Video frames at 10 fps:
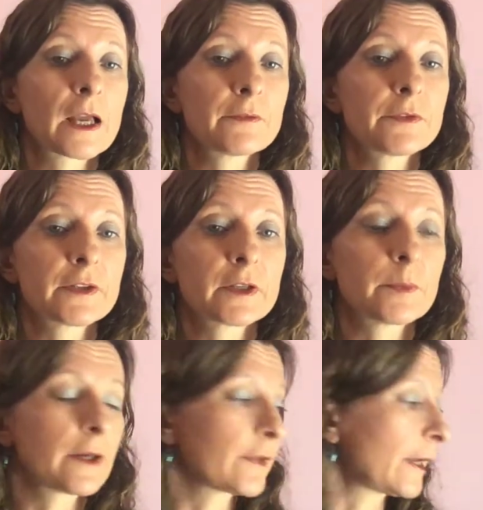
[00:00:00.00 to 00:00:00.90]
Have a think
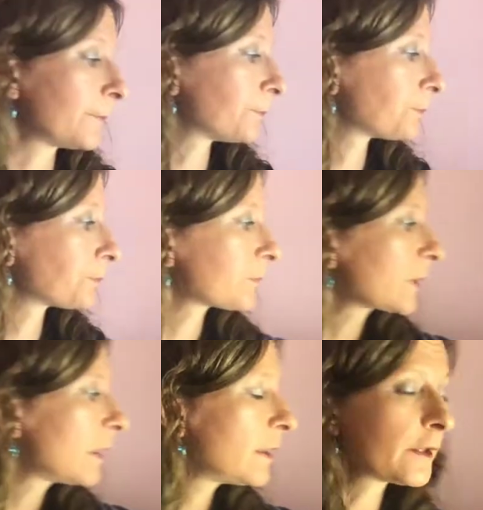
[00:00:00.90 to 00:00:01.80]
about that.
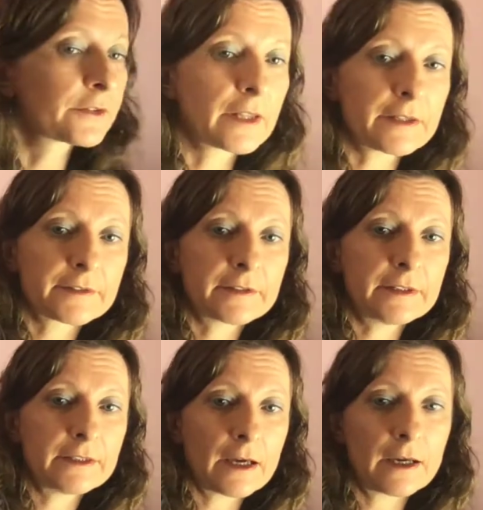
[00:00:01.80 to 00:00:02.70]

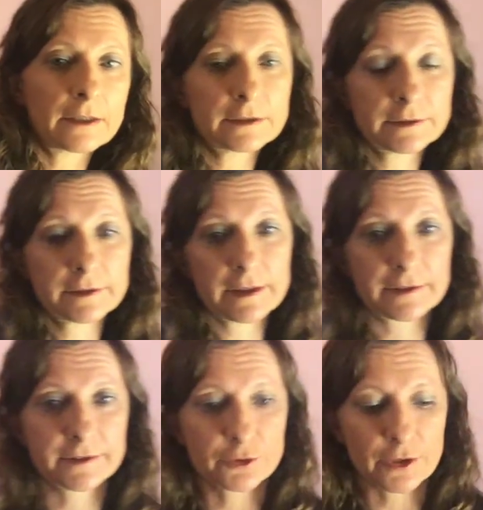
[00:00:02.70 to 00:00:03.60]
So
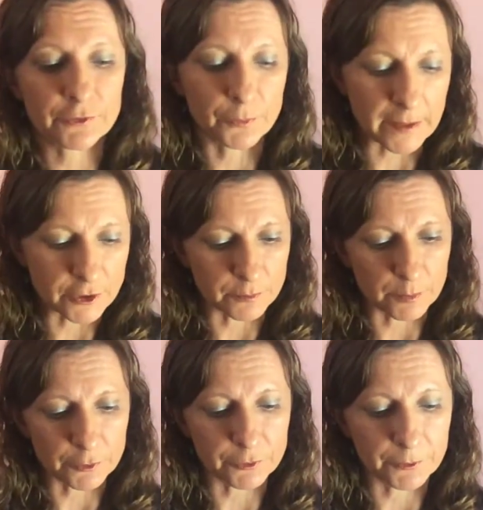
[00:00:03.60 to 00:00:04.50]
that's the transformation
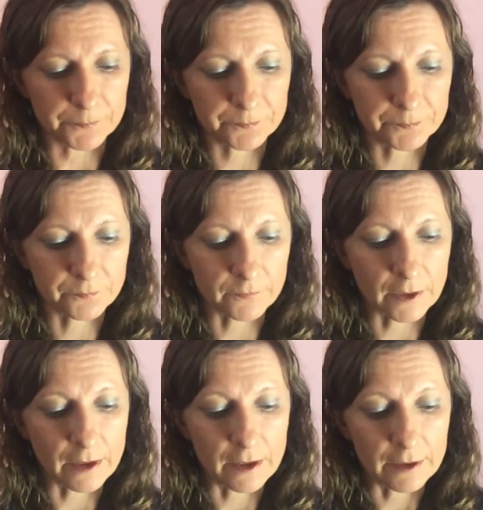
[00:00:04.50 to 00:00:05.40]
bottle.
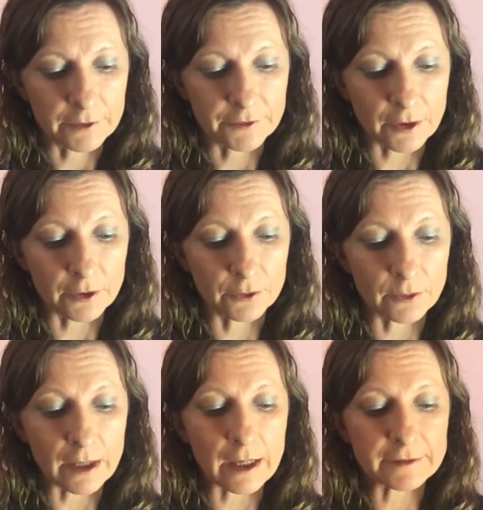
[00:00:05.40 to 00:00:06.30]

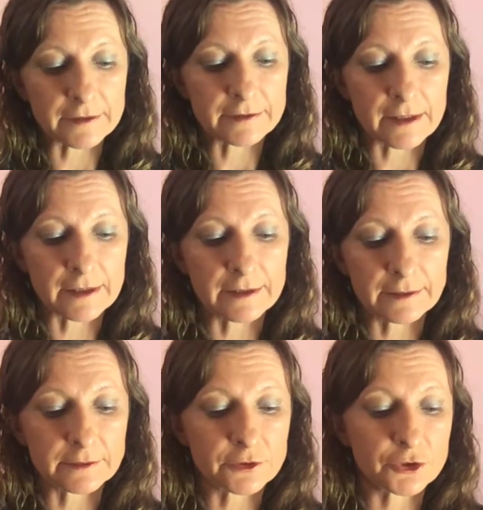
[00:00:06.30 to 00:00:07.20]
So as I
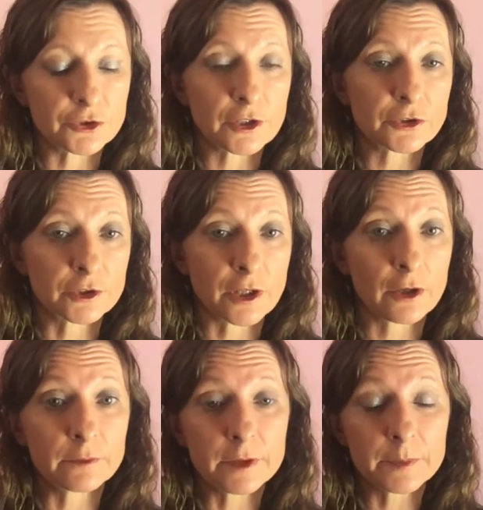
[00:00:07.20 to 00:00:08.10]
say, studio should
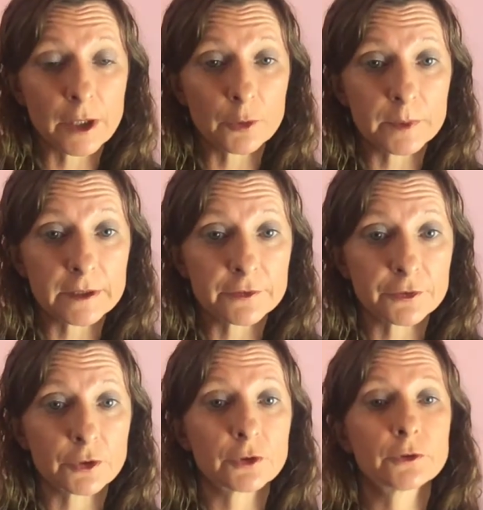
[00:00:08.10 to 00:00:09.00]
hopefully be opening
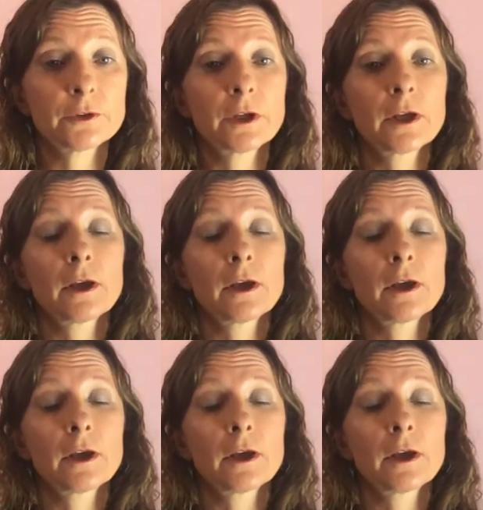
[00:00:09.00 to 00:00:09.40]
soon.